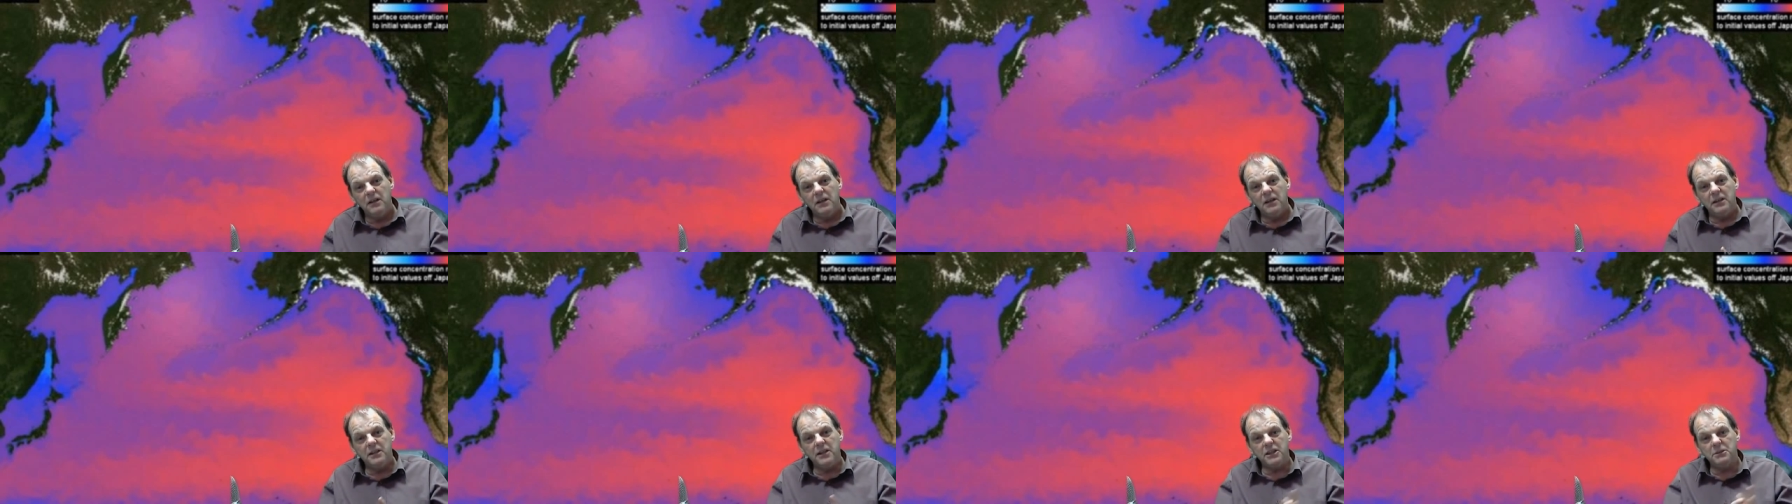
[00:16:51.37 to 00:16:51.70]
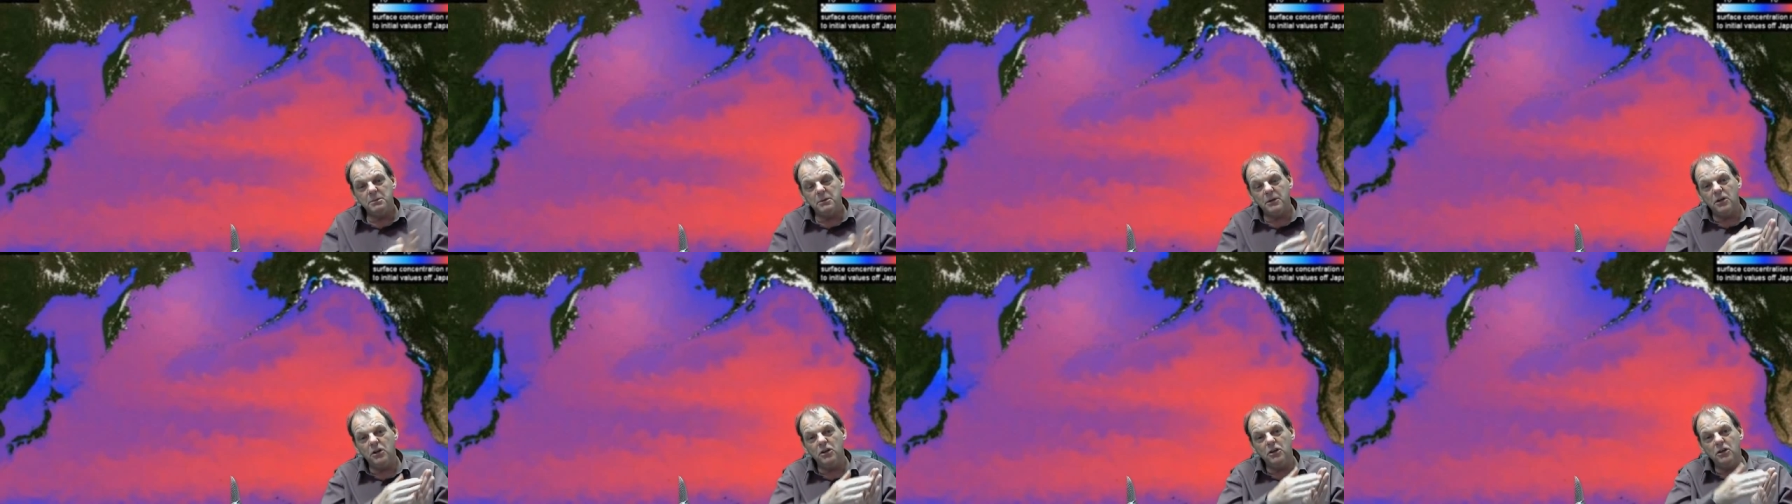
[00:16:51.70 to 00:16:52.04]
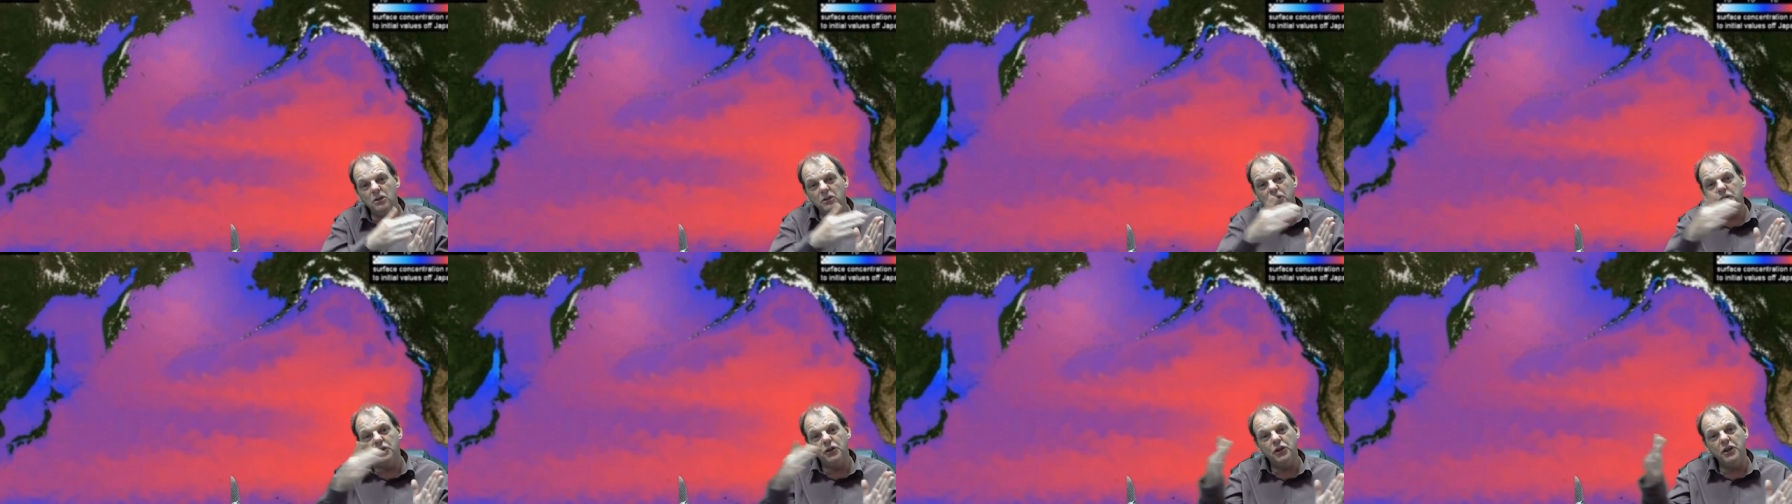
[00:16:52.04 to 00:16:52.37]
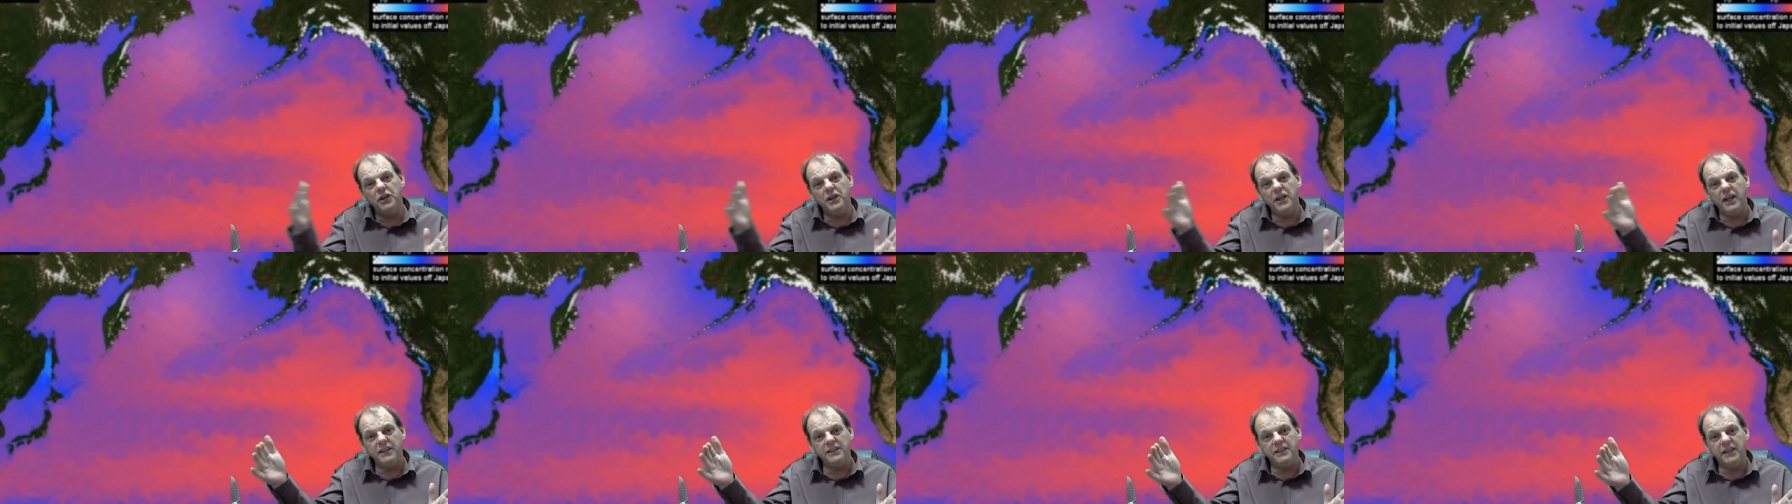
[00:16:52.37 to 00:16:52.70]
It takes about
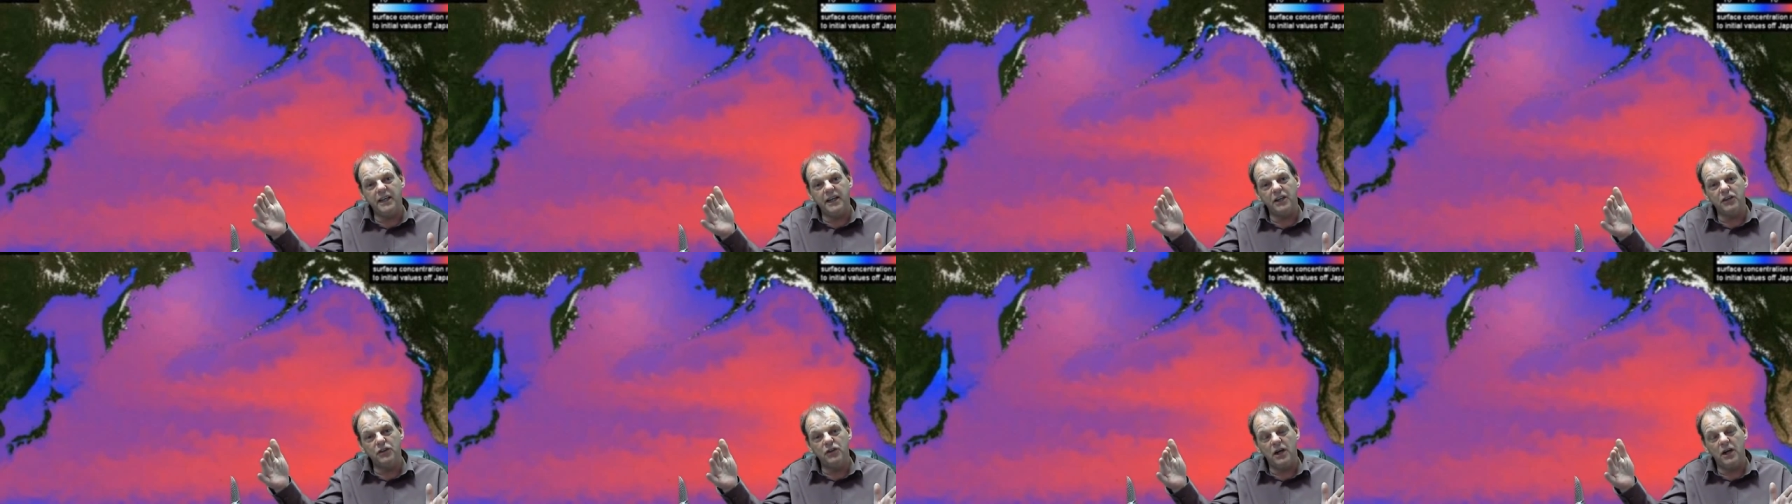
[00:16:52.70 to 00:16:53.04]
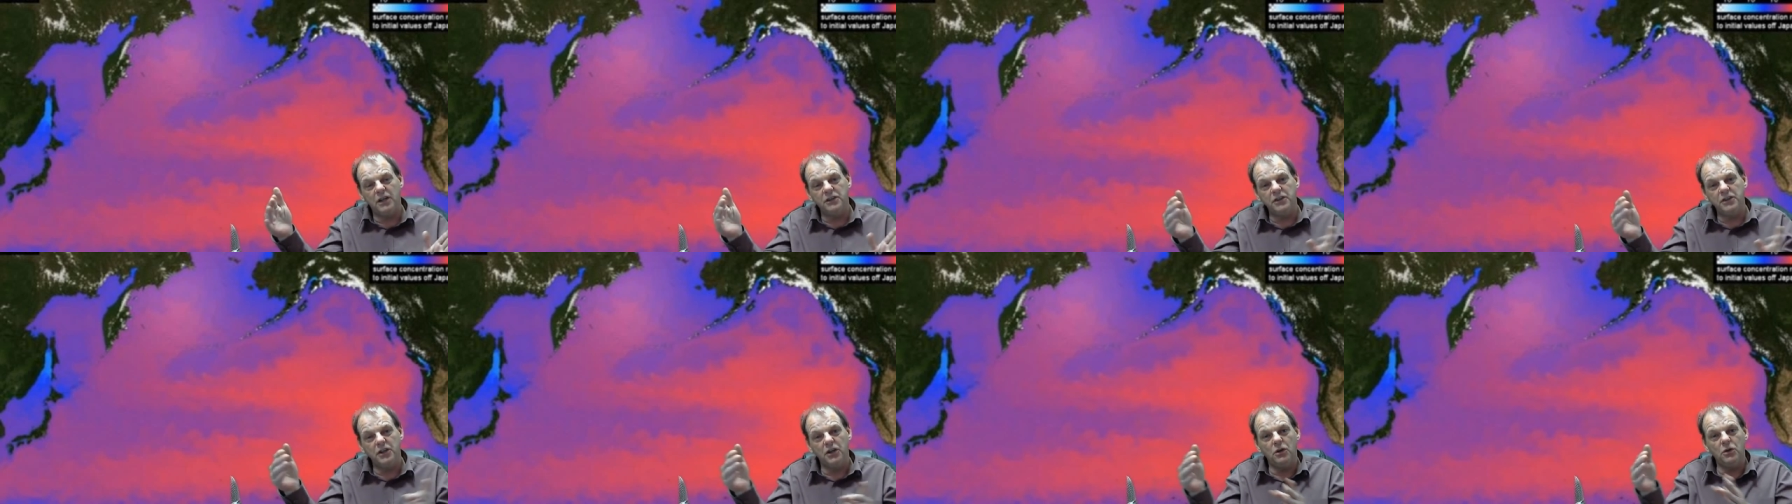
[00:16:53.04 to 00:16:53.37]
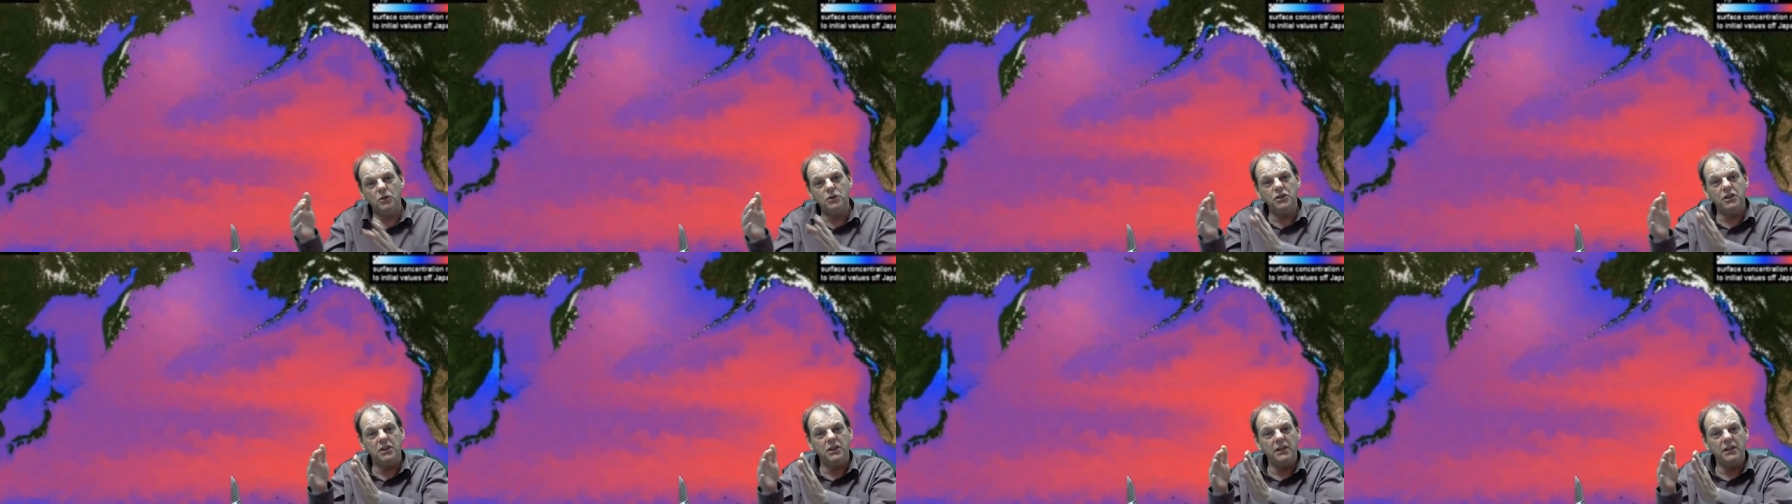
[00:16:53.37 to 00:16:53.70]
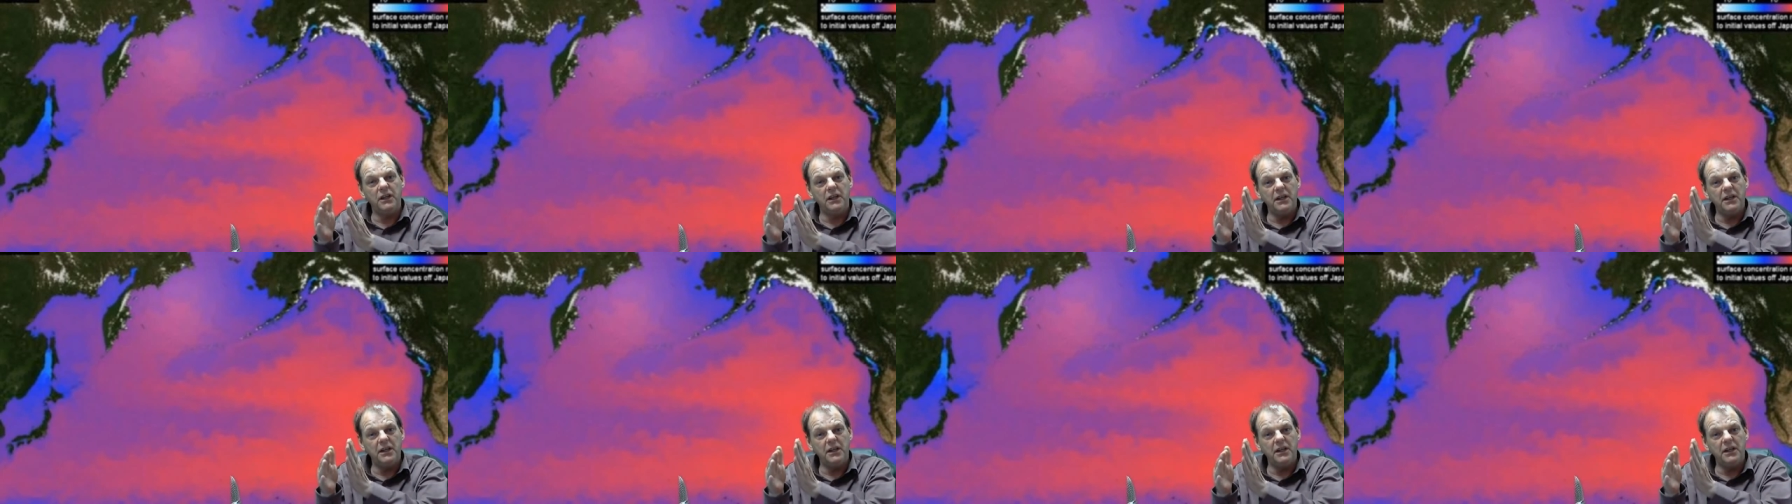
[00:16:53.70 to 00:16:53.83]
130 days to get across the ocean,